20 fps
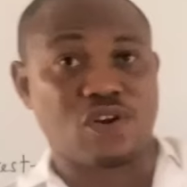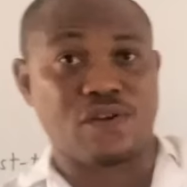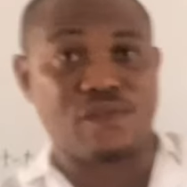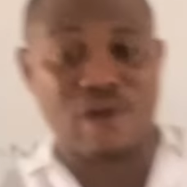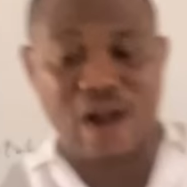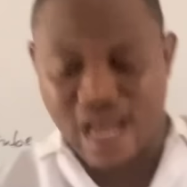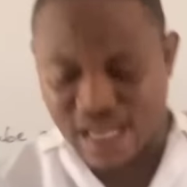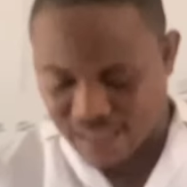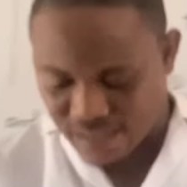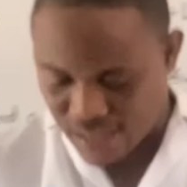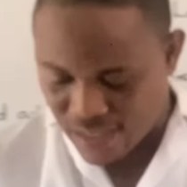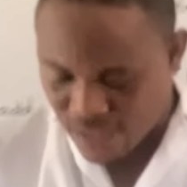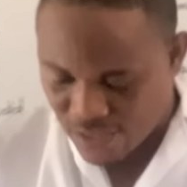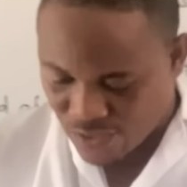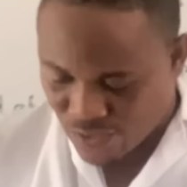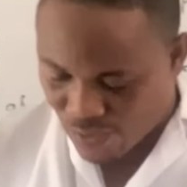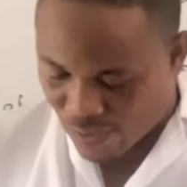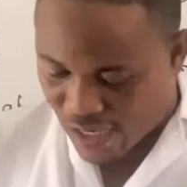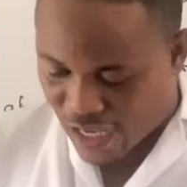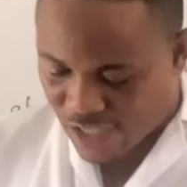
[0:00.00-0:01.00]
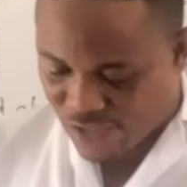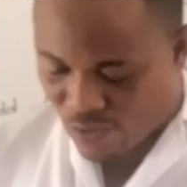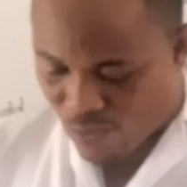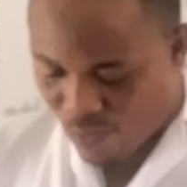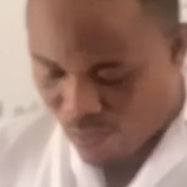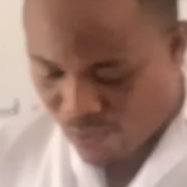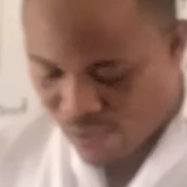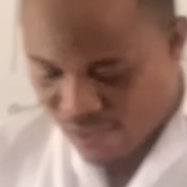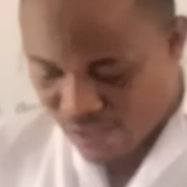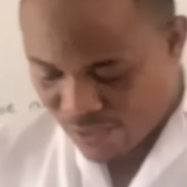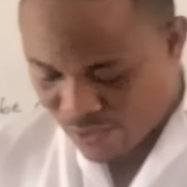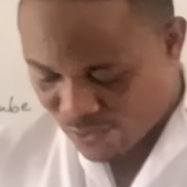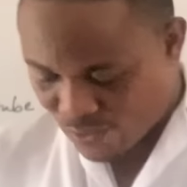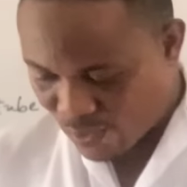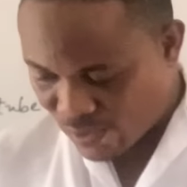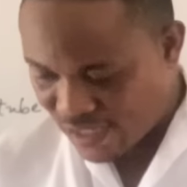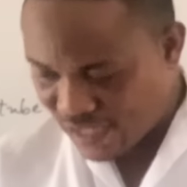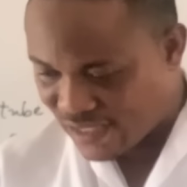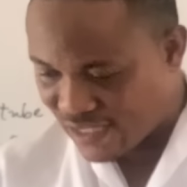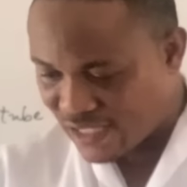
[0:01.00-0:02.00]
right? So let's go. So
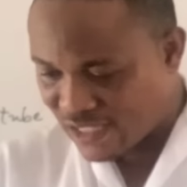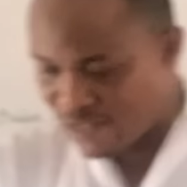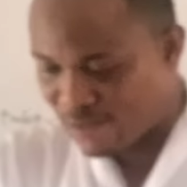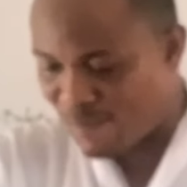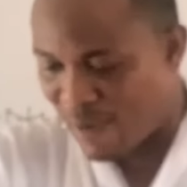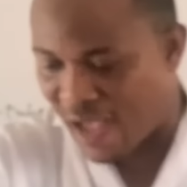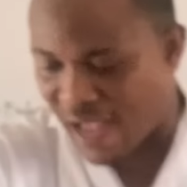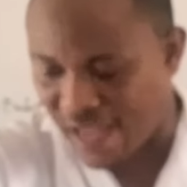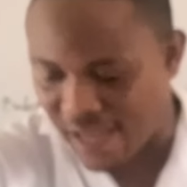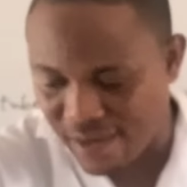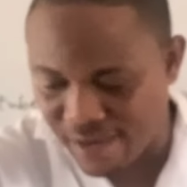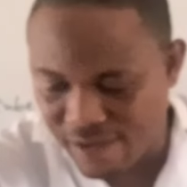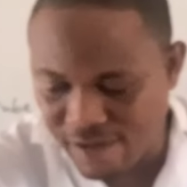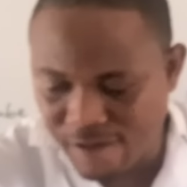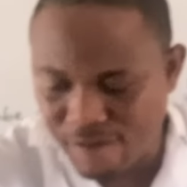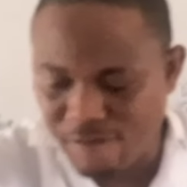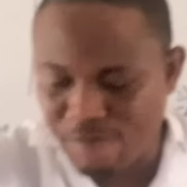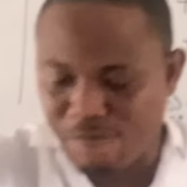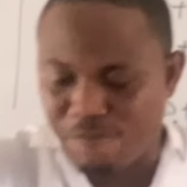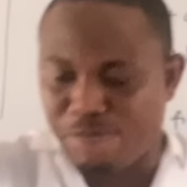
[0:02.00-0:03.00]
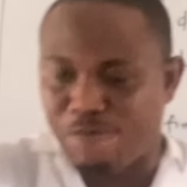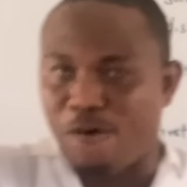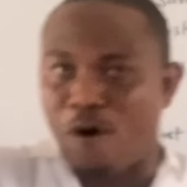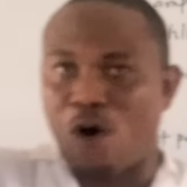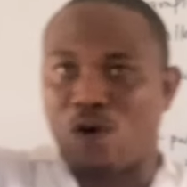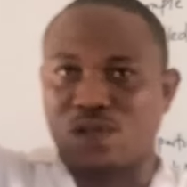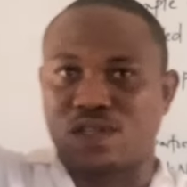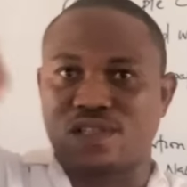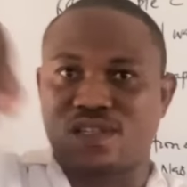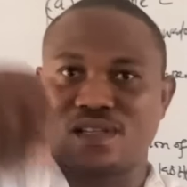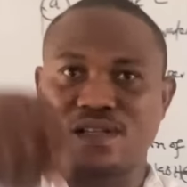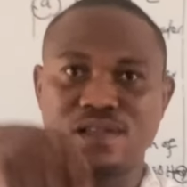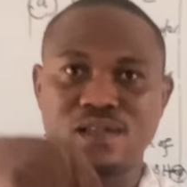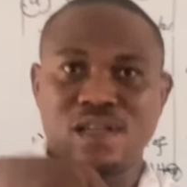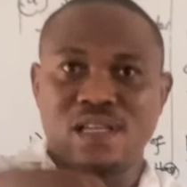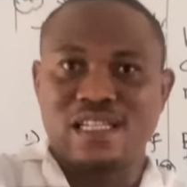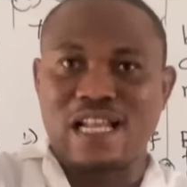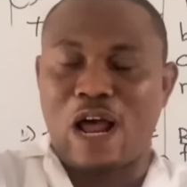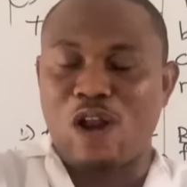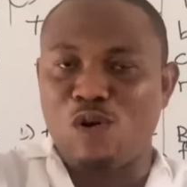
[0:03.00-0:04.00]
this is my fourth.
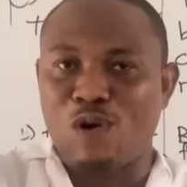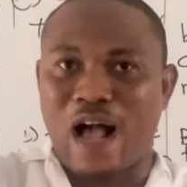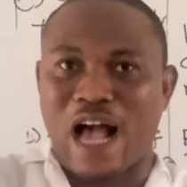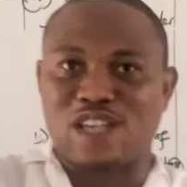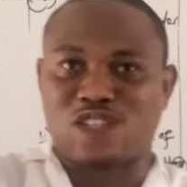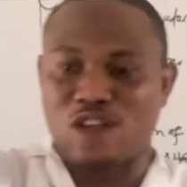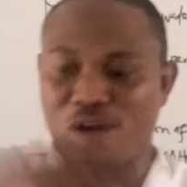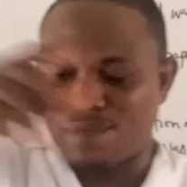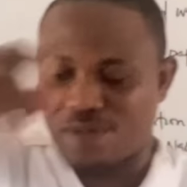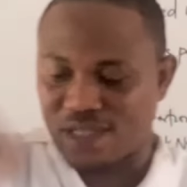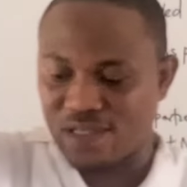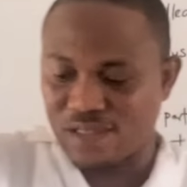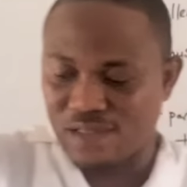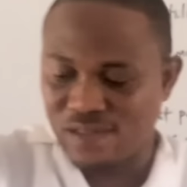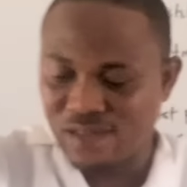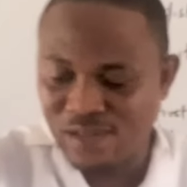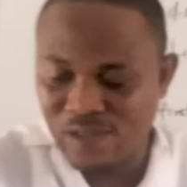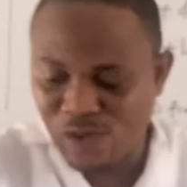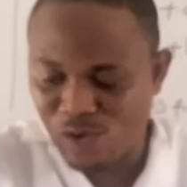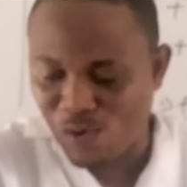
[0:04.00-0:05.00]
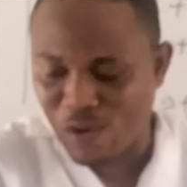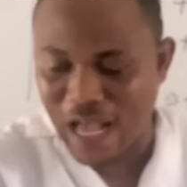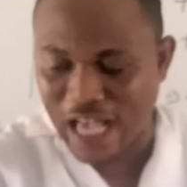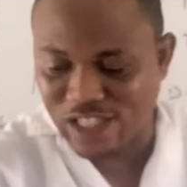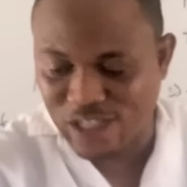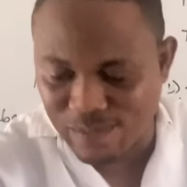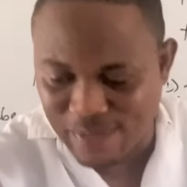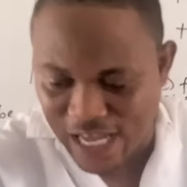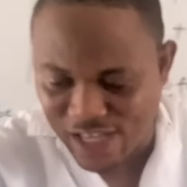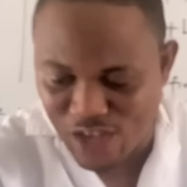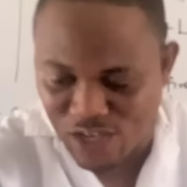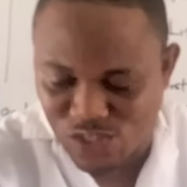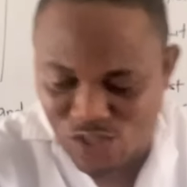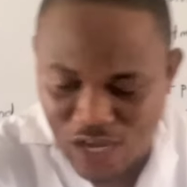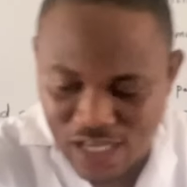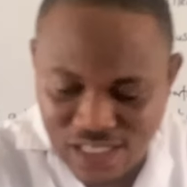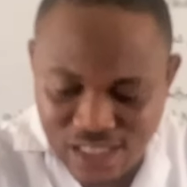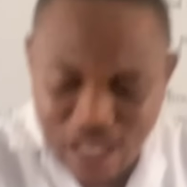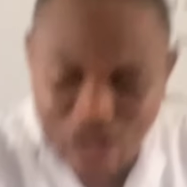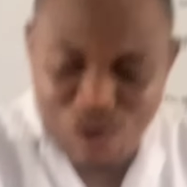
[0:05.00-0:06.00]
Now look at something. I just saw
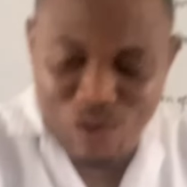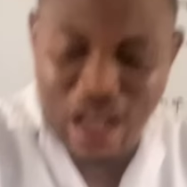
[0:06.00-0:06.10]
it now. Look